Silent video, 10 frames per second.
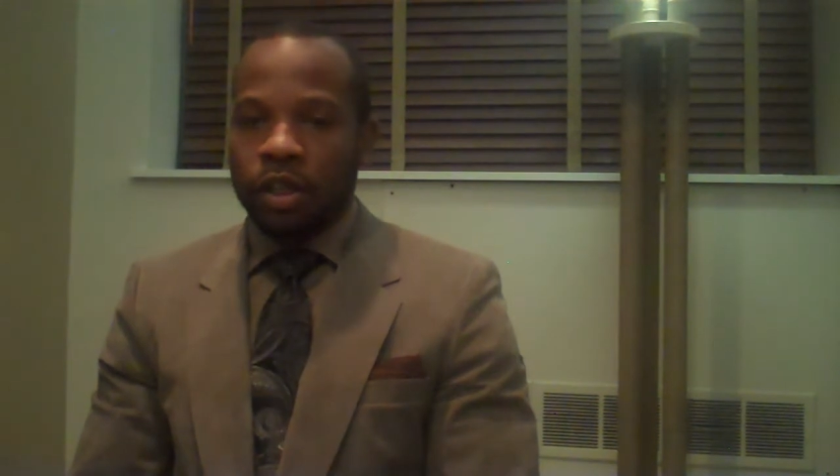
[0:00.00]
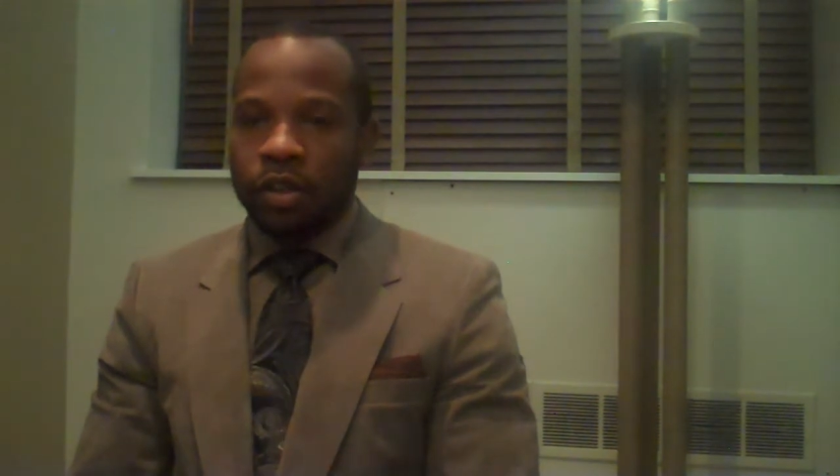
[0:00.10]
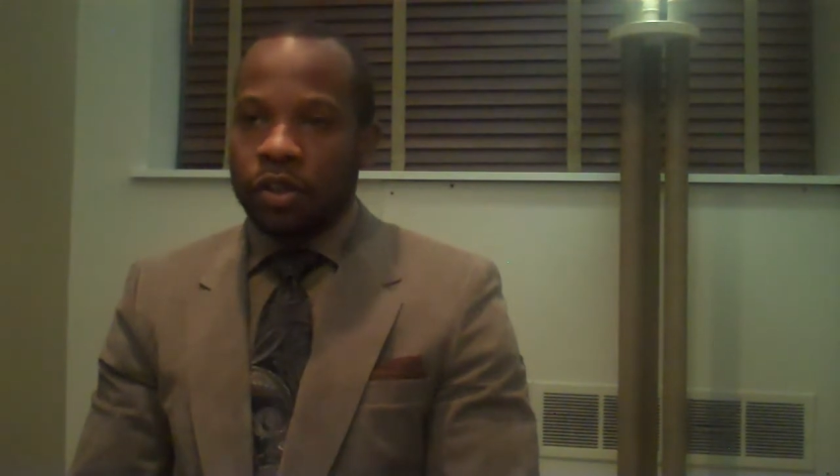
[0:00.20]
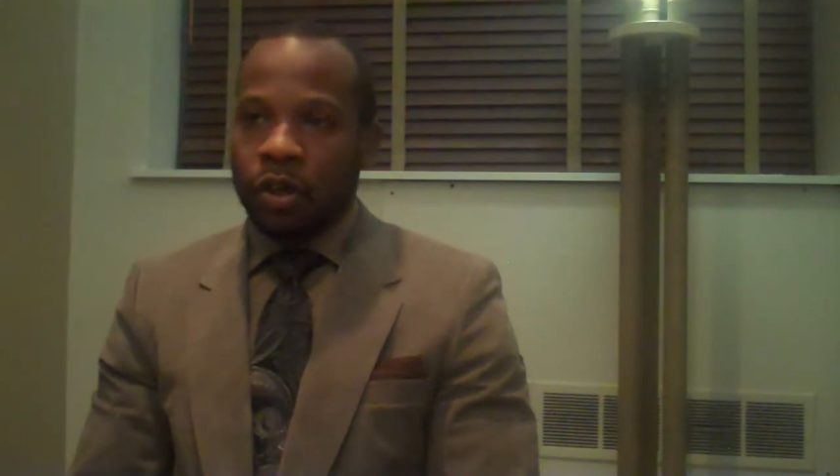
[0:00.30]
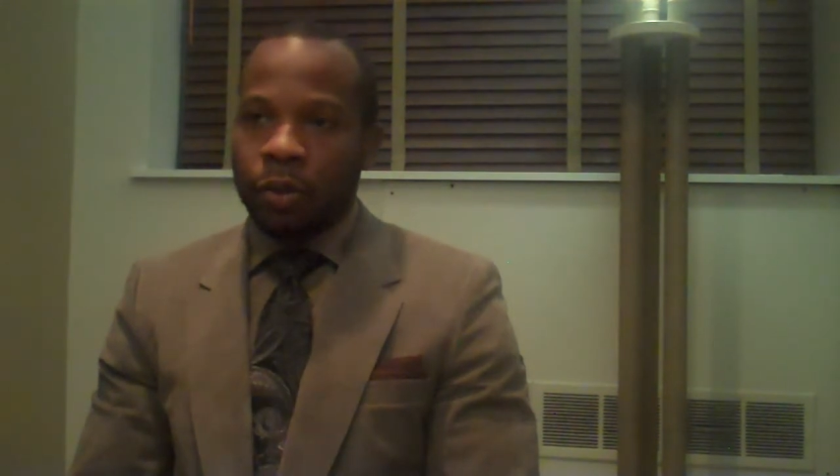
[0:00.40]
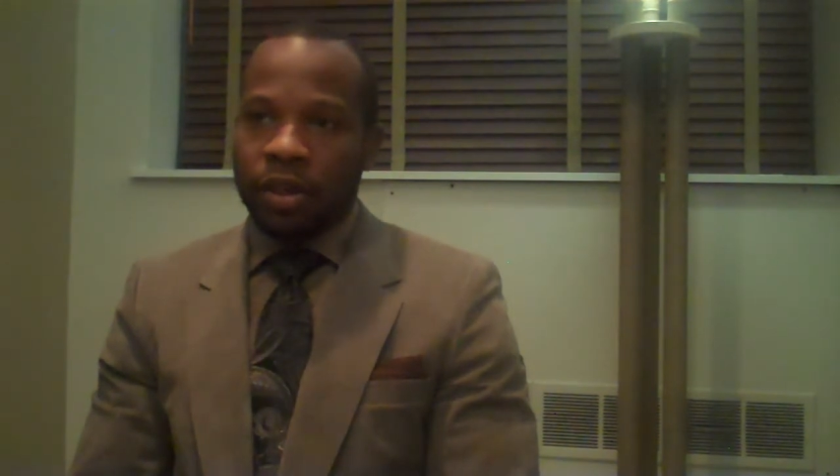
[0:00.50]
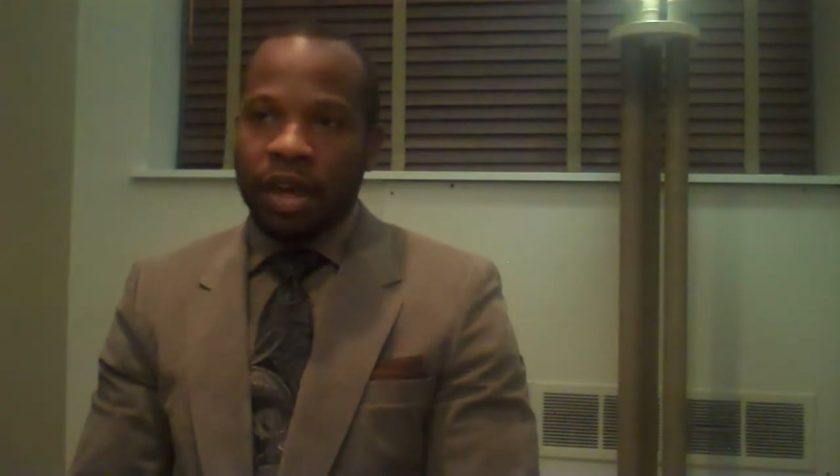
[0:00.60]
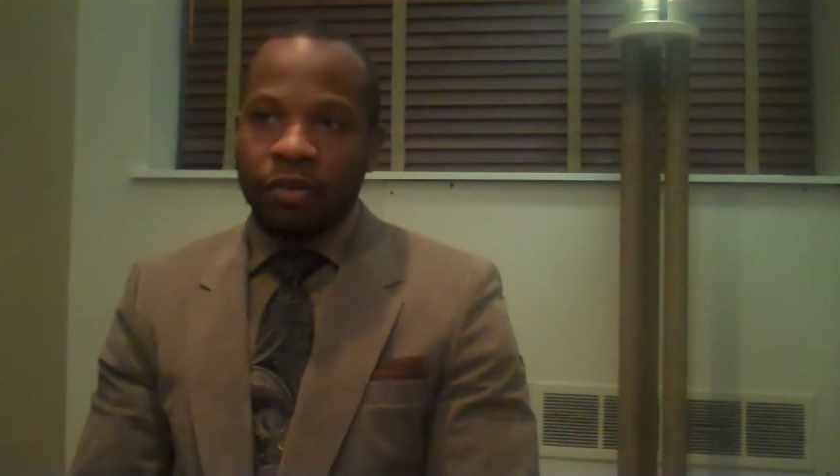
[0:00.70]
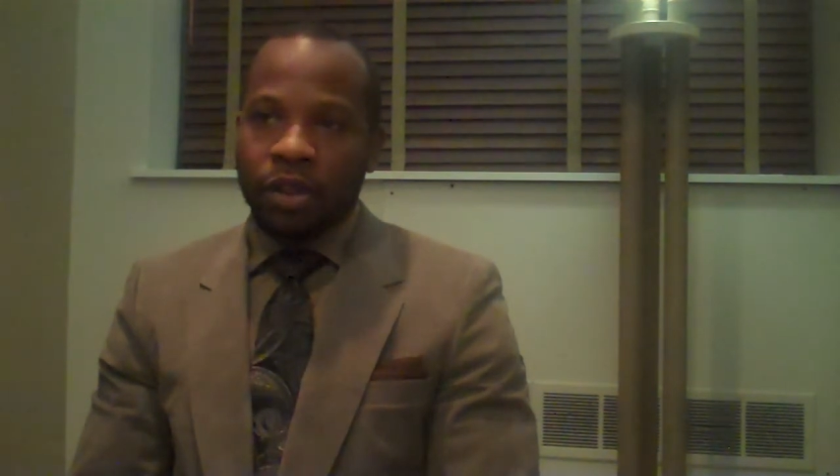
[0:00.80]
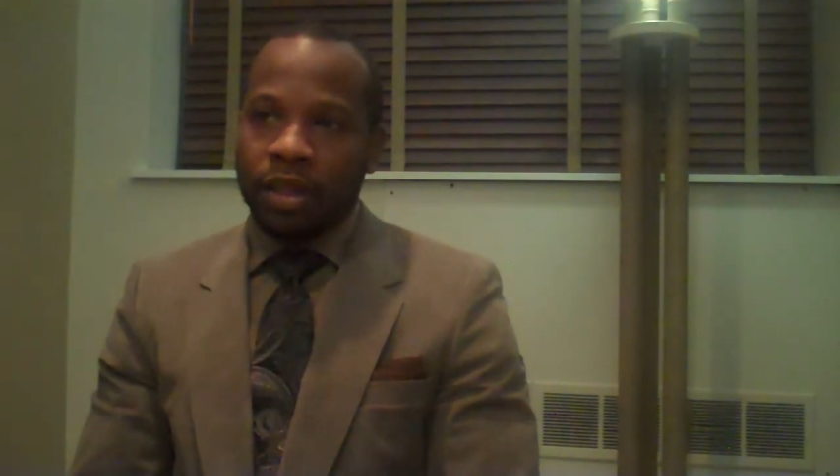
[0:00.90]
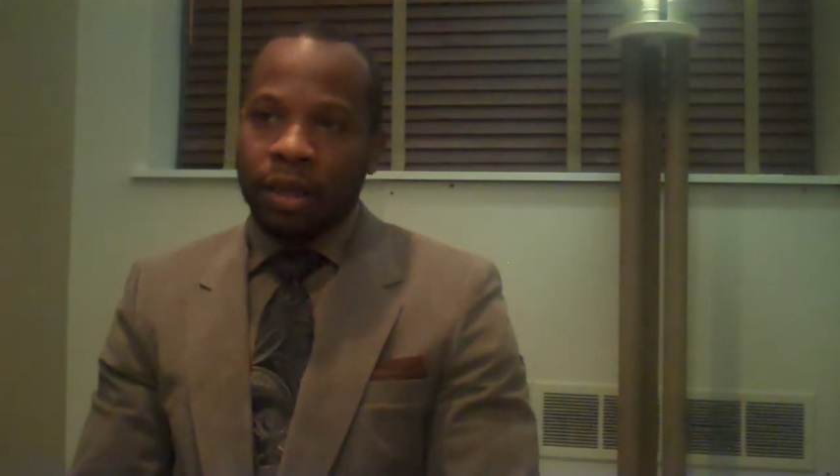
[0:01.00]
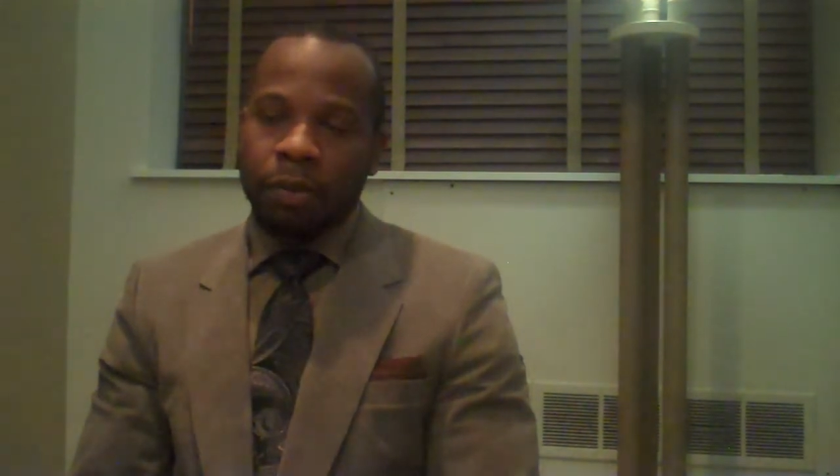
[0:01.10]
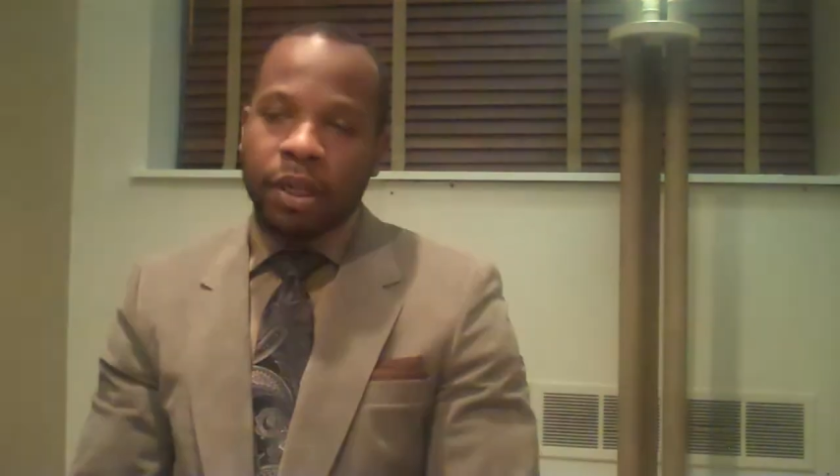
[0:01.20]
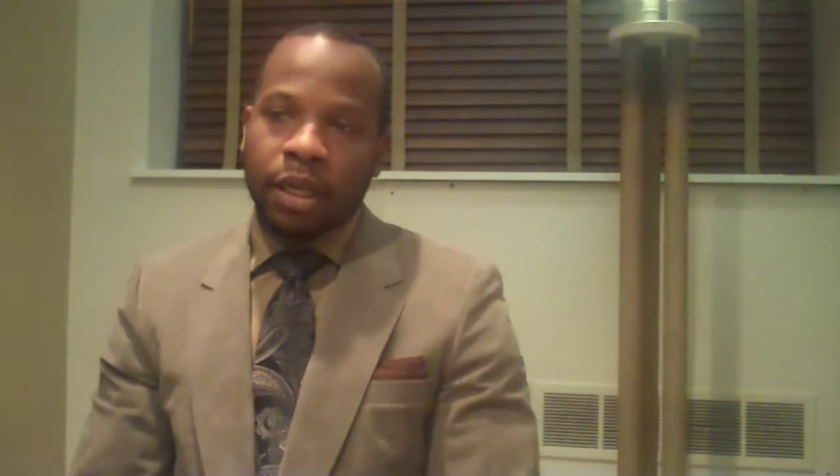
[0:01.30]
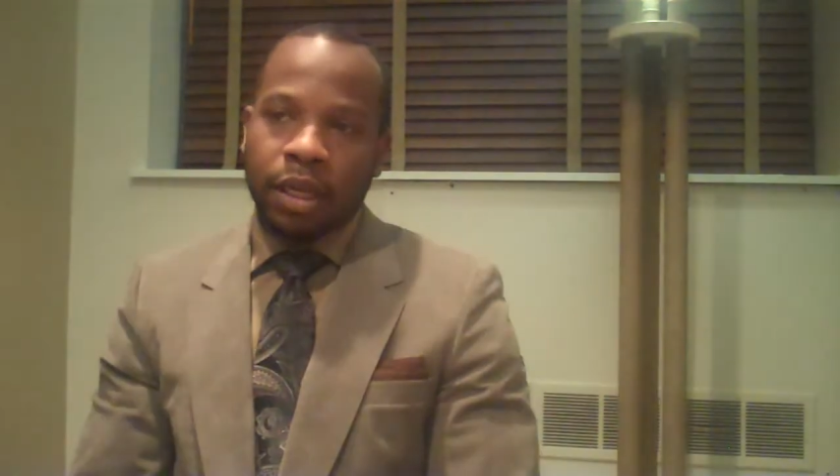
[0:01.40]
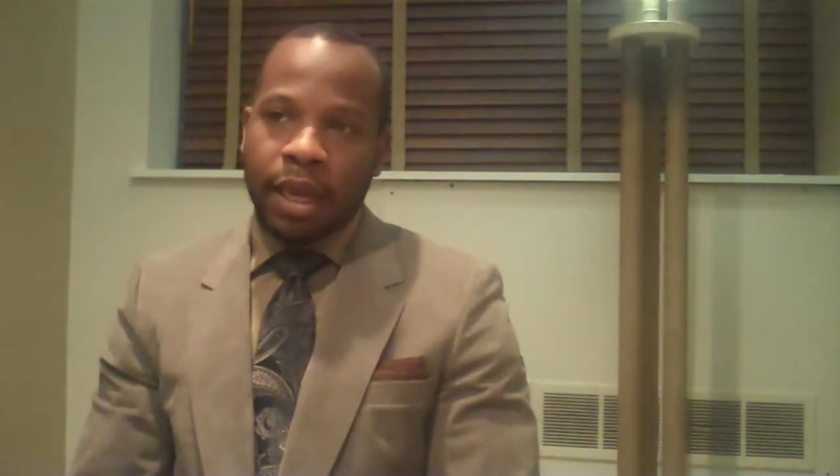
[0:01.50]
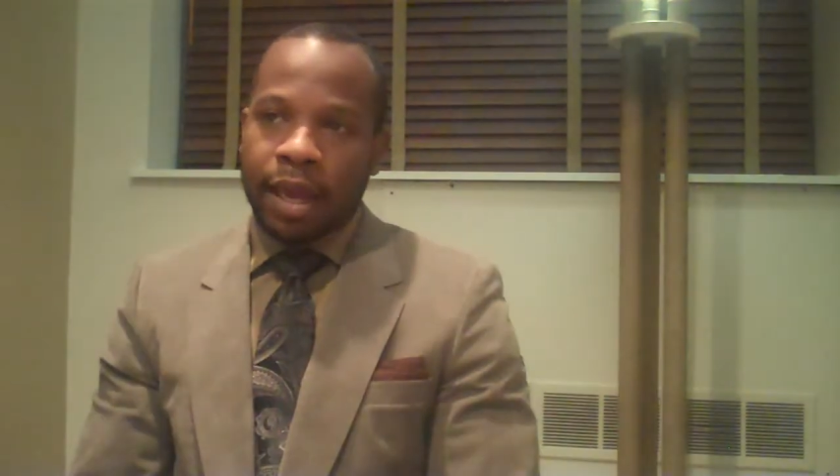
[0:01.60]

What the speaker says: So with everything being